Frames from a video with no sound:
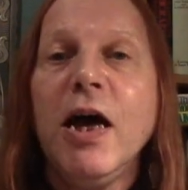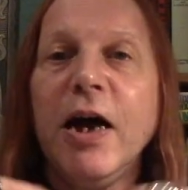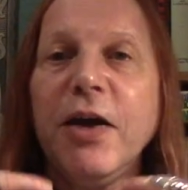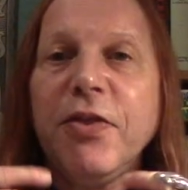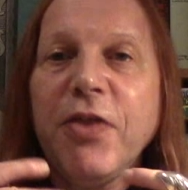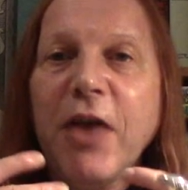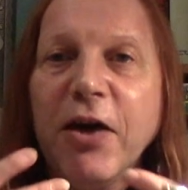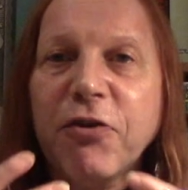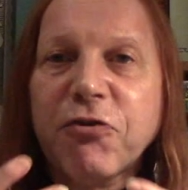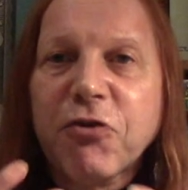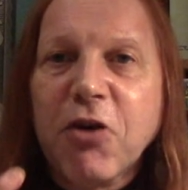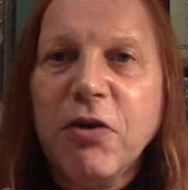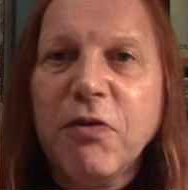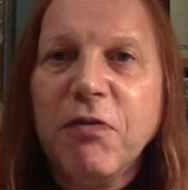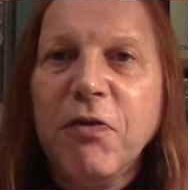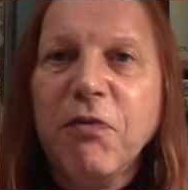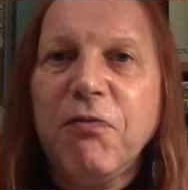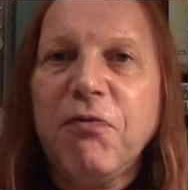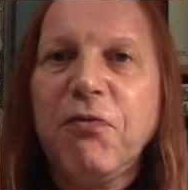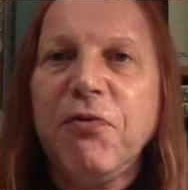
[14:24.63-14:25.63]
and that's kind
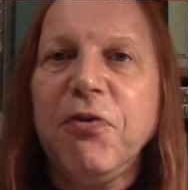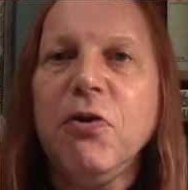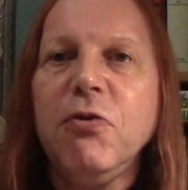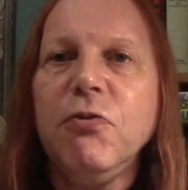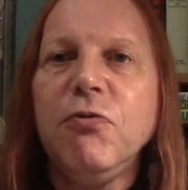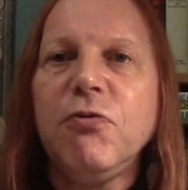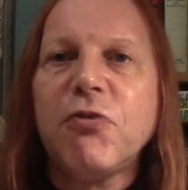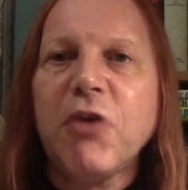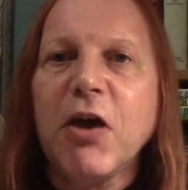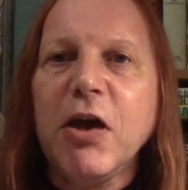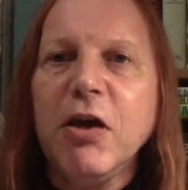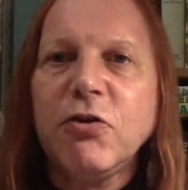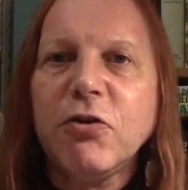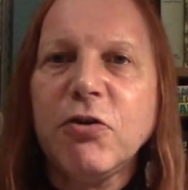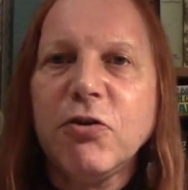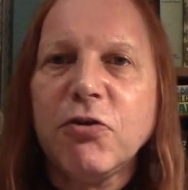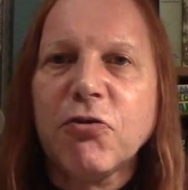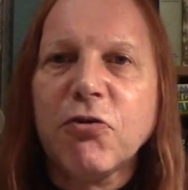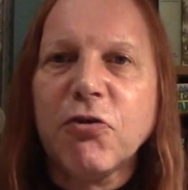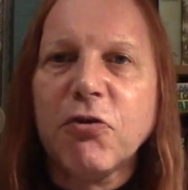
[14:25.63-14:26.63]
of infused
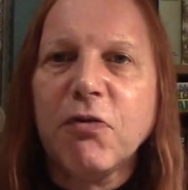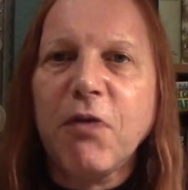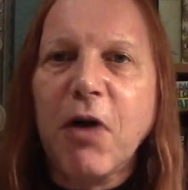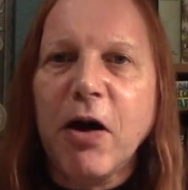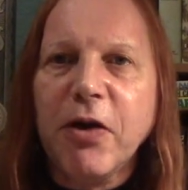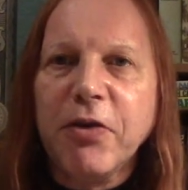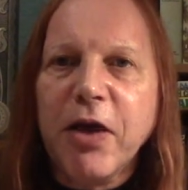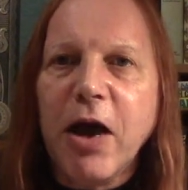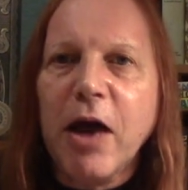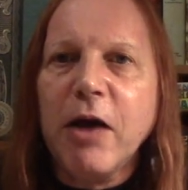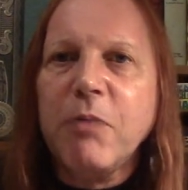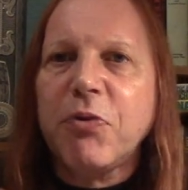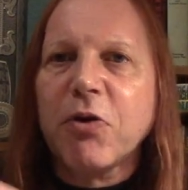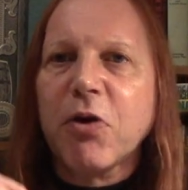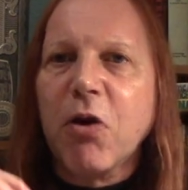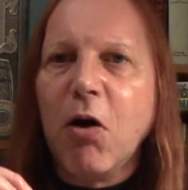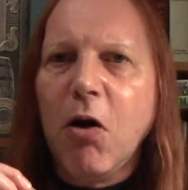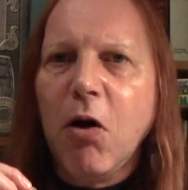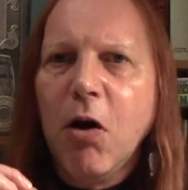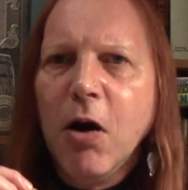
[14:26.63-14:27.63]
into the sort of like the
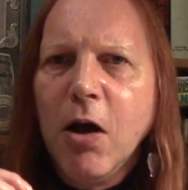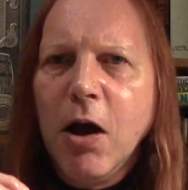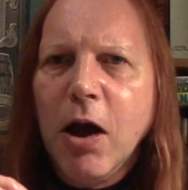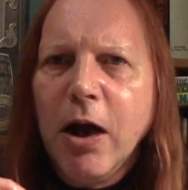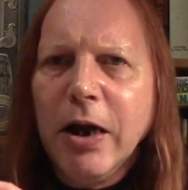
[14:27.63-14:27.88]
apricot,